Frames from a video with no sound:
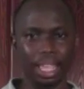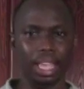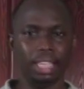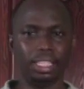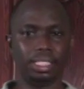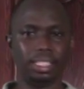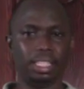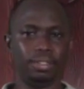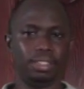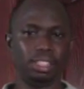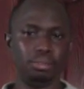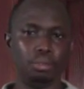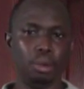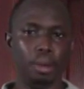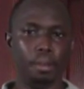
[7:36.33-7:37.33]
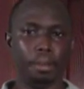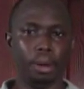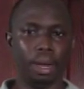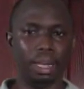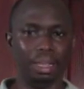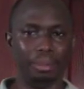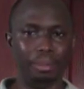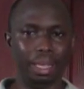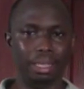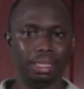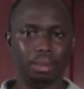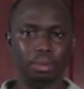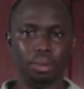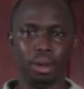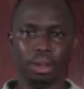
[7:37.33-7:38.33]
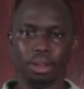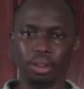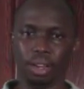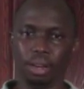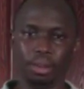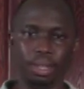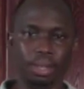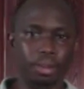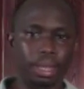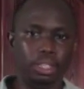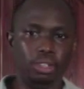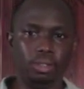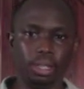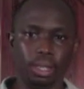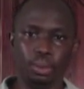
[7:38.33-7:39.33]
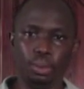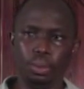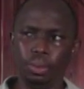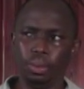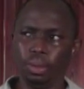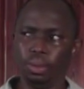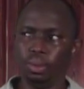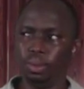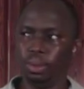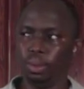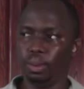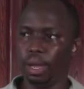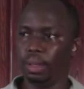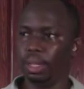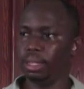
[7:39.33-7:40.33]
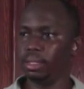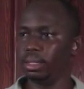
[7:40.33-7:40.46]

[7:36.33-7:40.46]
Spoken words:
it just gives it more body, makes it more incredible, and makes you say, ooh, wow,